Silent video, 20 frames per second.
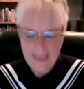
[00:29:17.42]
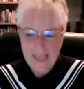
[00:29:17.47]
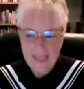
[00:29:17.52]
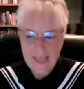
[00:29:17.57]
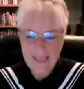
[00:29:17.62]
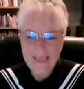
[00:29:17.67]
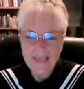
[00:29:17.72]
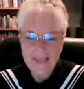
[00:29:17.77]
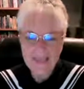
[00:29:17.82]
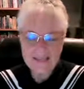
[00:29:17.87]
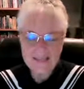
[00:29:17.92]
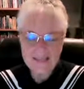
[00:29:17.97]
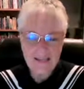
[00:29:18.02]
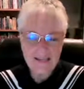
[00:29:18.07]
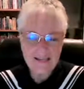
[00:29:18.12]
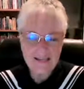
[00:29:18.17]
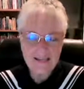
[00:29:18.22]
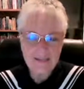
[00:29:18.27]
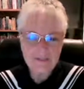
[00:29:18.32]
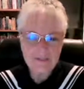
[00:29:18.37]
And
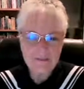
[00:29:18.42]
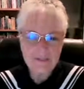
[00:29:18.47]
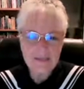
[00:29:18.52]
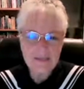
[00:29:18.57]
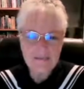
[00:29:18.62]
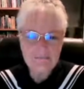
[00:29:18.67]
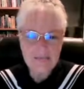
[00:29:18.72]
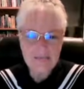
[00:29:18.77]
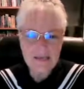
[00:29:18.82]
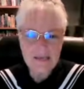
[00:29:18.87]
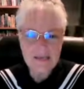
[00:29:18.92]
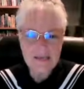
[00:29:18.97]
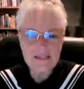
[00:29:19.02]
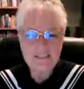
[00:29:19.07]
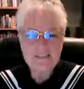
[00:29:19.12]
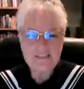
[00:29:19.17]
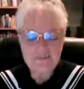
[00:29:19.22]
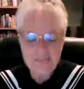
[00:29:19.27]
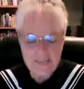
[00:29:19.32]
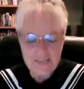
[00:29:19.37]
Kenzai literally
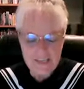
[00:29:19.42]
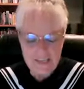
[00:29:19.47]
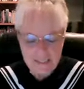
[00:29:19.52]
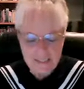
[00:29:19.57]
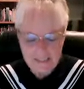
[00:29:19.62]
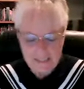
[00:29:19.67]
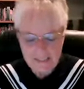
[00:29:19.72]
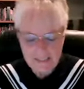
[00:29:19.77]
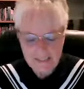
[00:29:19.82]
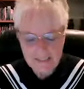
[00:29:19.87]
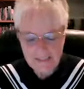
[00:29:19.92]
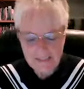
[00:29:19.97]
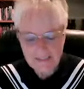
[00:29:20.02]
means feeling,